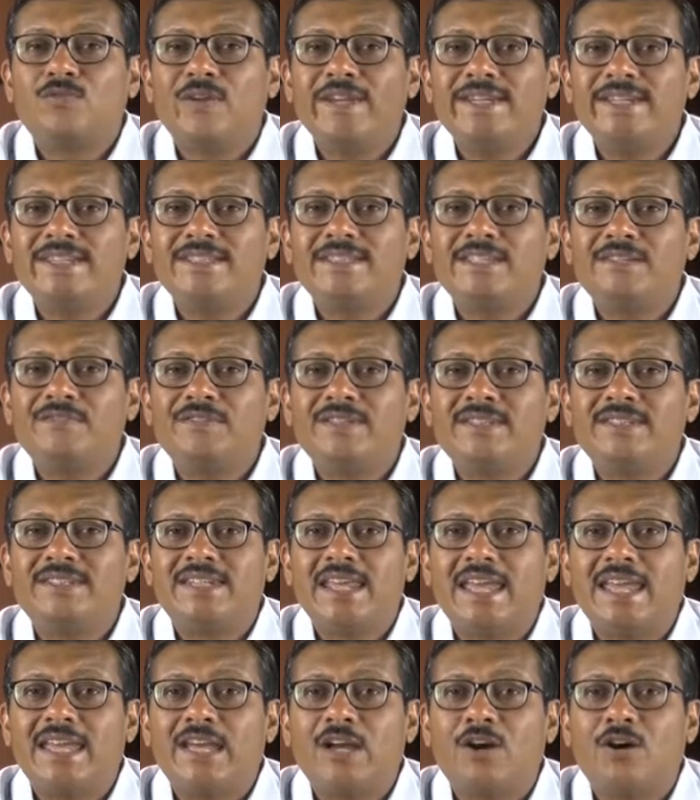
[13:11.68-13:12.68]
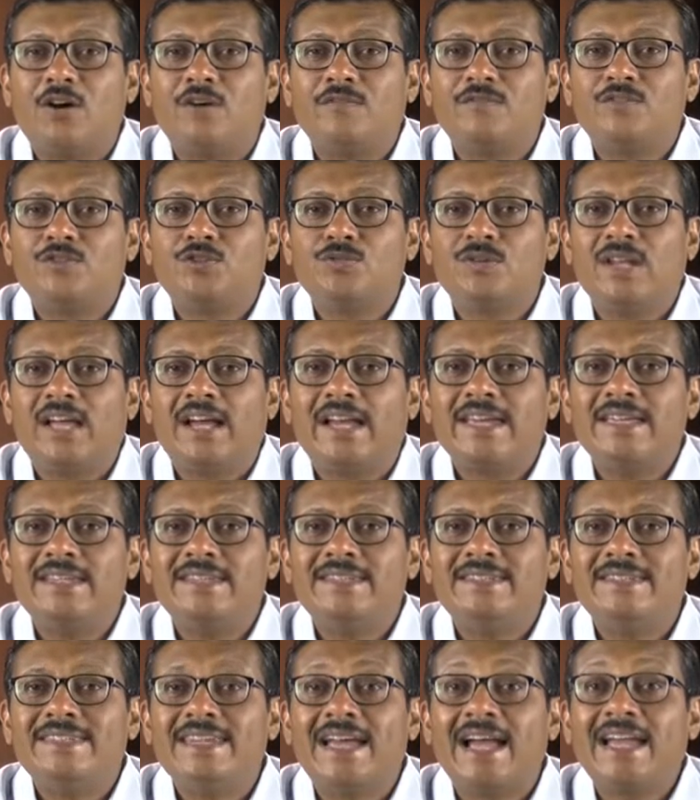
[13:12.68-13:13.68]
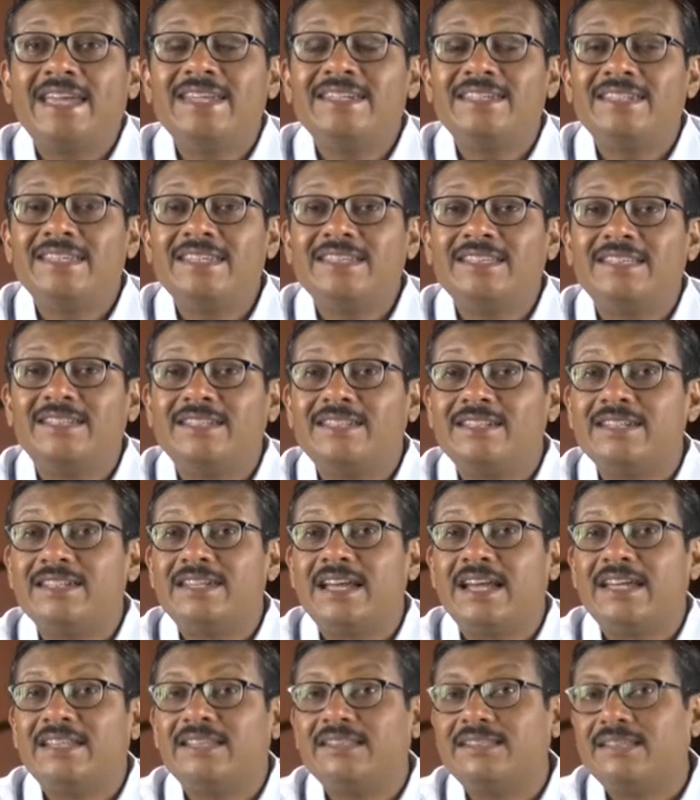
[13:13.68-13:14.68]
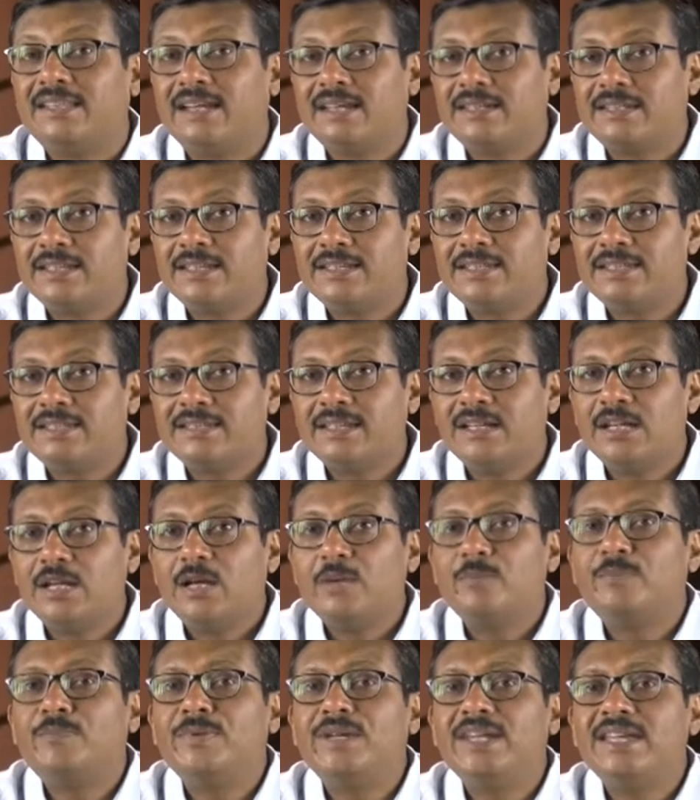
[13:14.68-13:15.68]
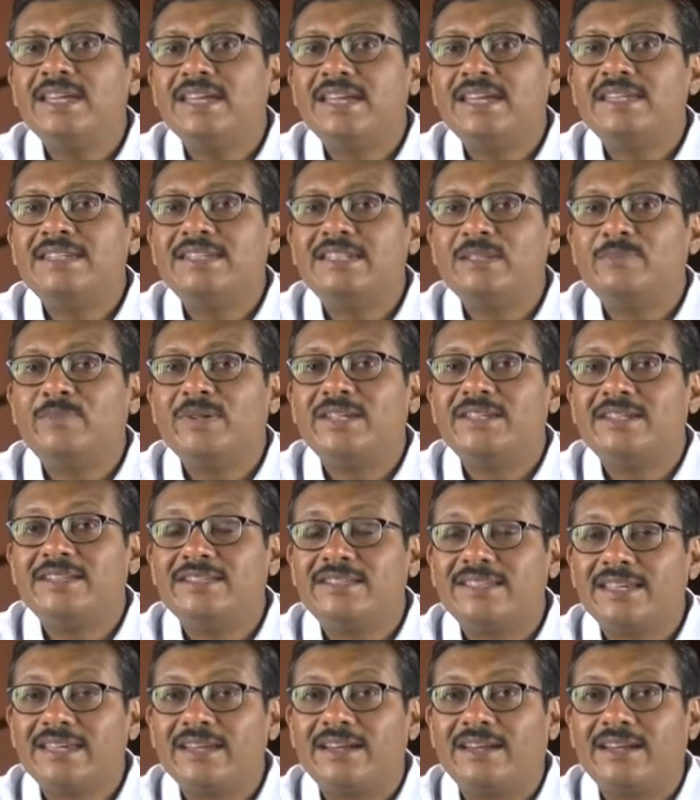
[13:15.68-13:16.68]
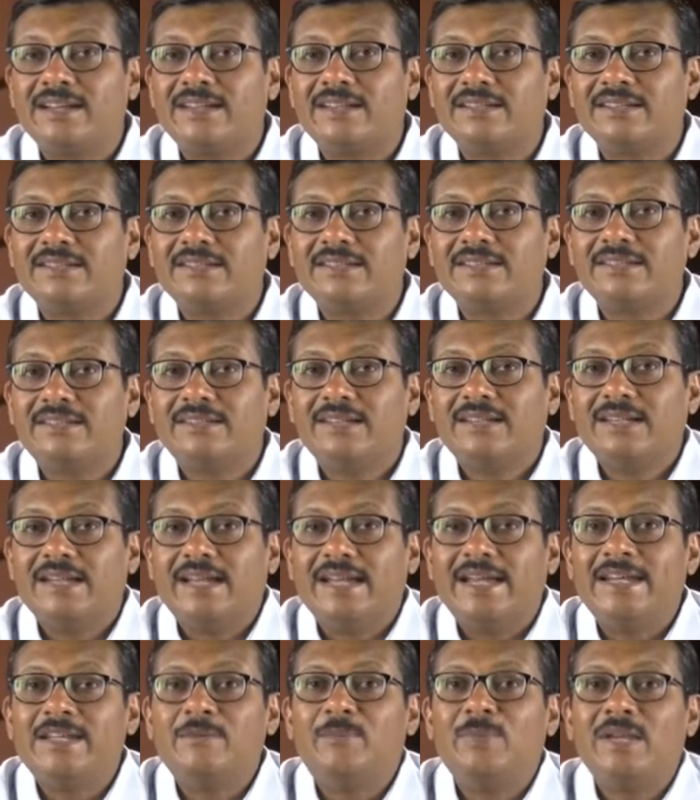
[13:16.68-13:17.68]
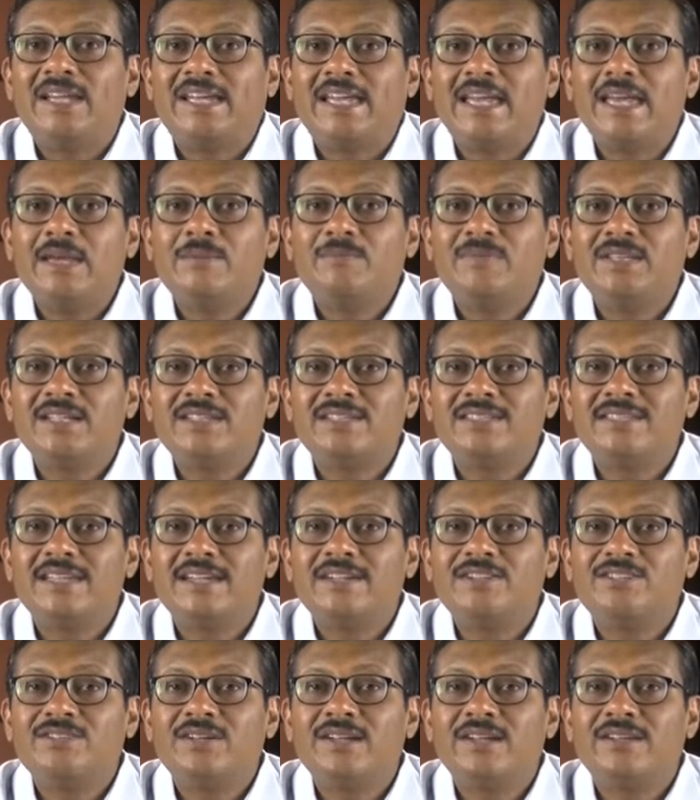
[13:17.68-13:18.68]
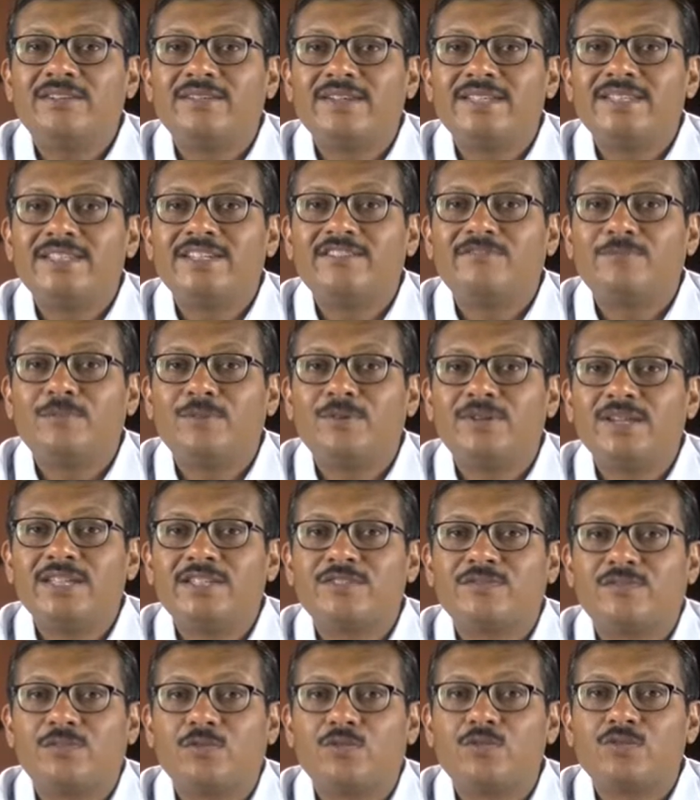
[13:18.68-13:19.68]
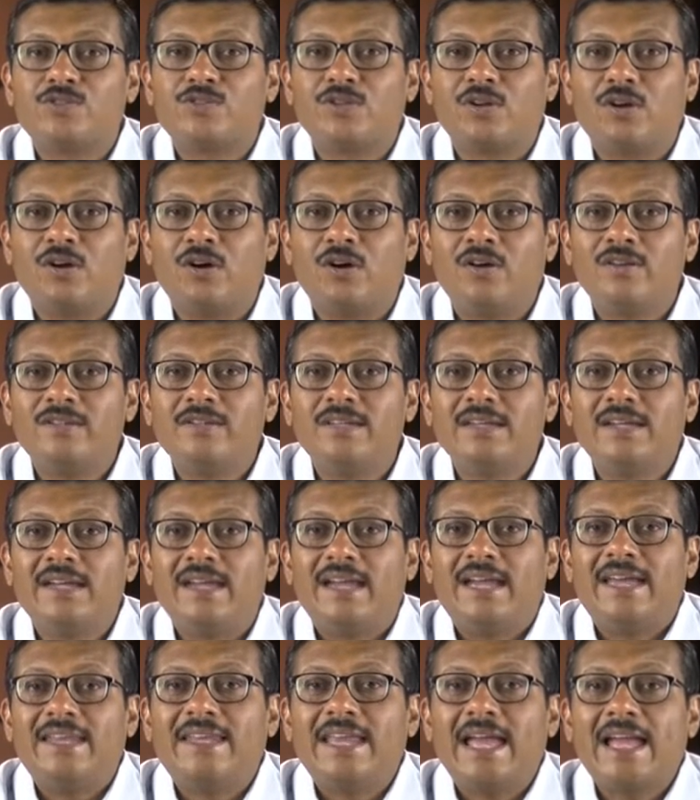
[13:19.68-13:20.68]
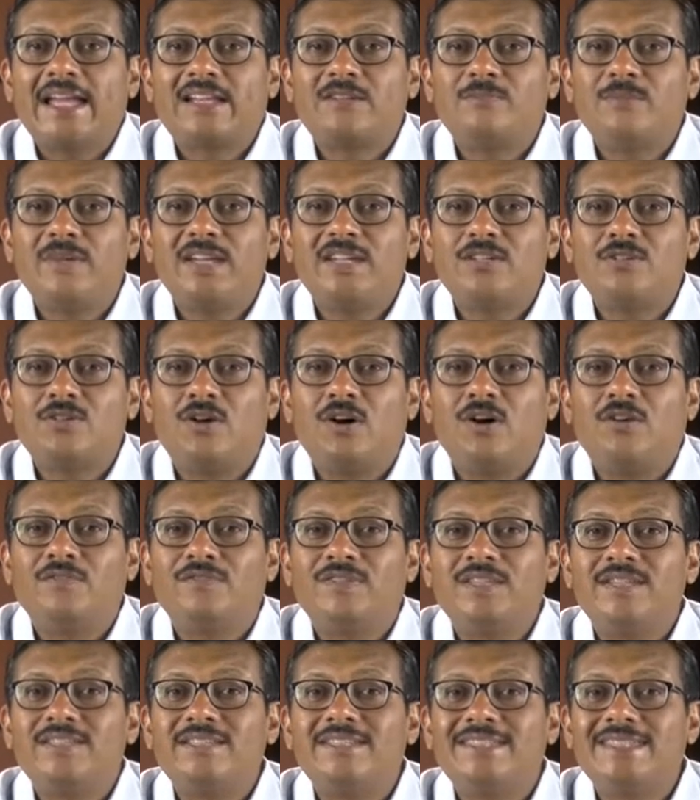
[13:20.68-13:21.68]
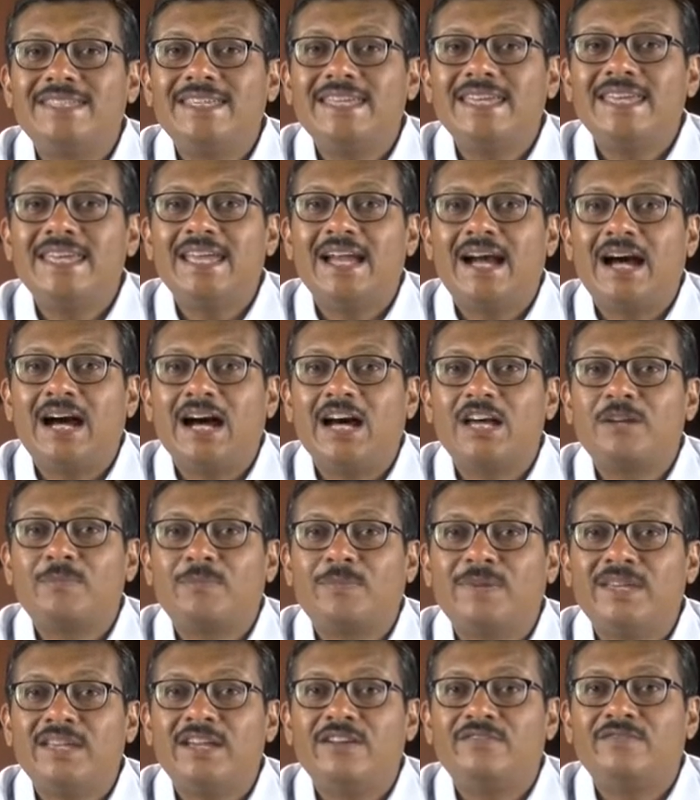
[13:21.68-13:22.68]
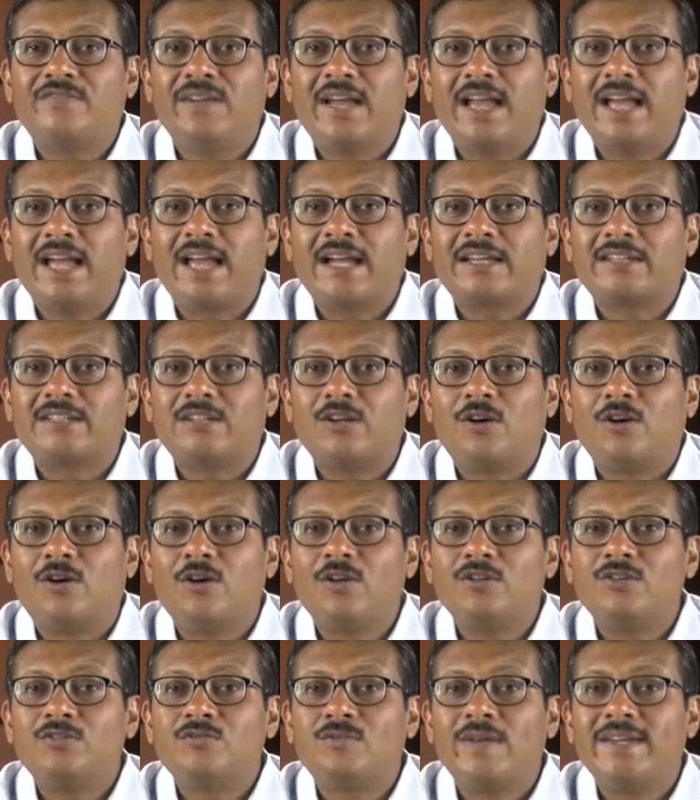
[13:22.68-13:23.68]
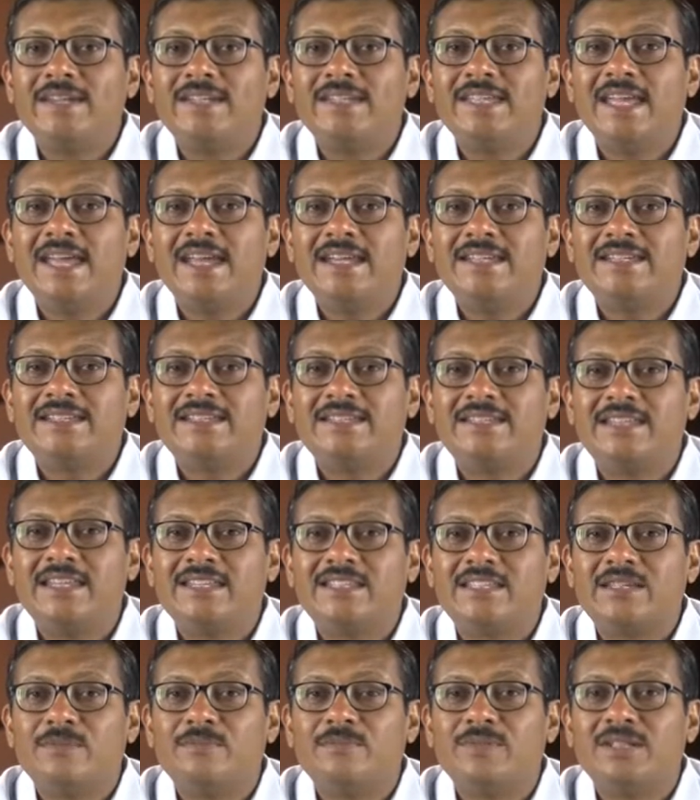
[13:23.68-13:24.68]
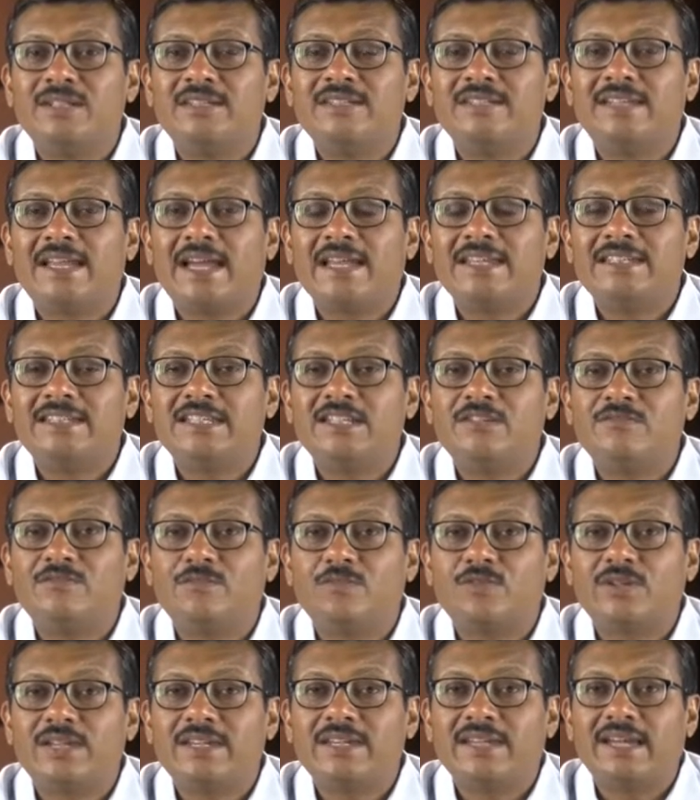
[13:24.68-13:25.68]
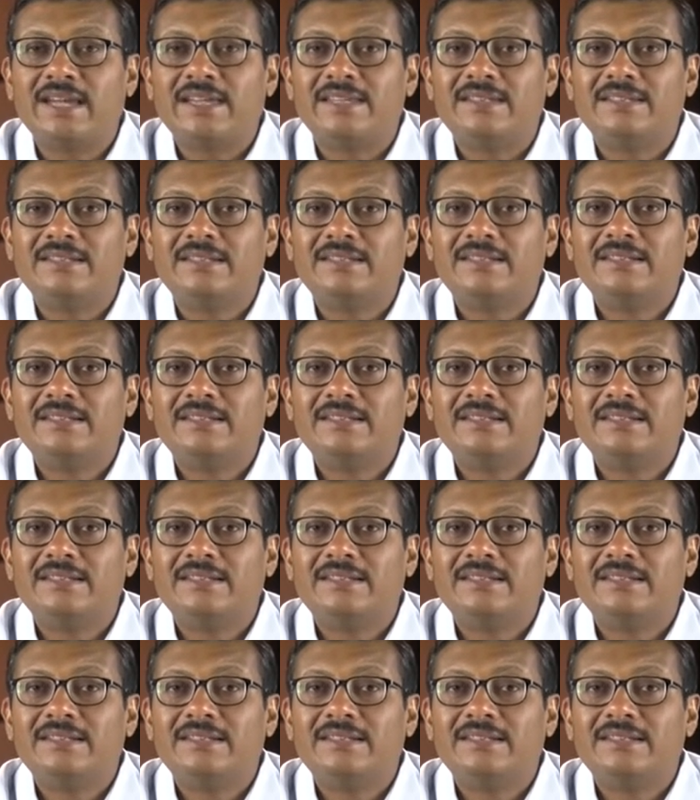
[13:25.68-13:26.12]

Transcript: 27th day of July 1939 that is pre-independence era. It became the Central Reserve Police Force on enactment of the CRPF Act on 28 December 1949.